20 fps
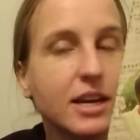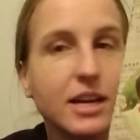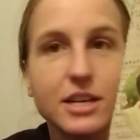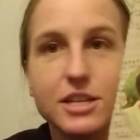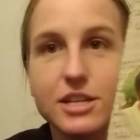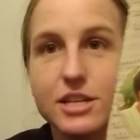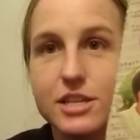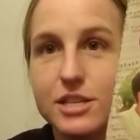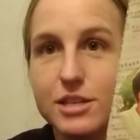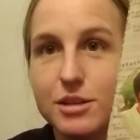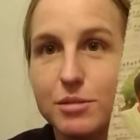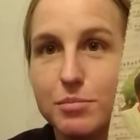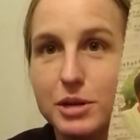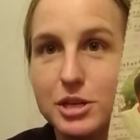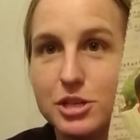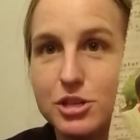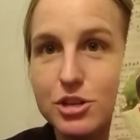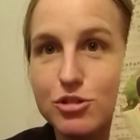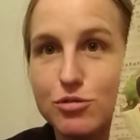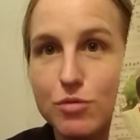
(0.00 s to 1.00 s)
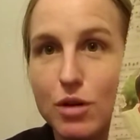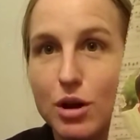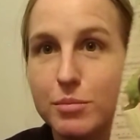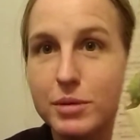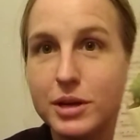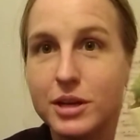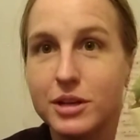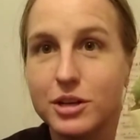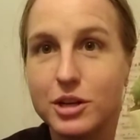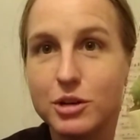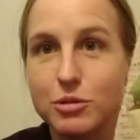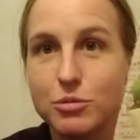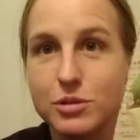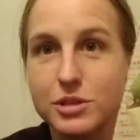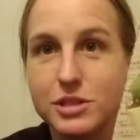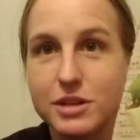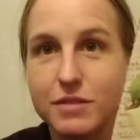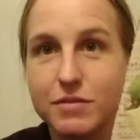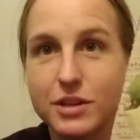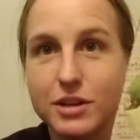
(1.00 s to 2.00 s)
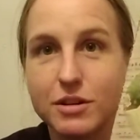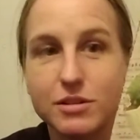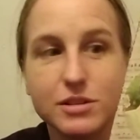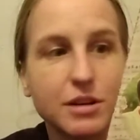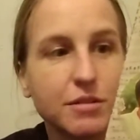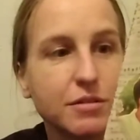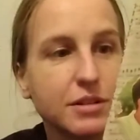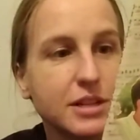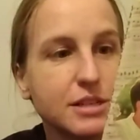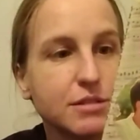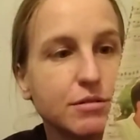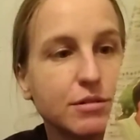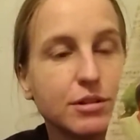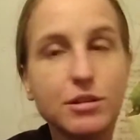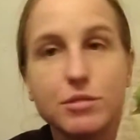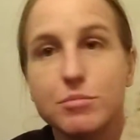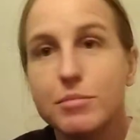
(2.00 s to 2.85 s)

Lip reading: and just a bunch of drama and cool stuff that goes on with this one.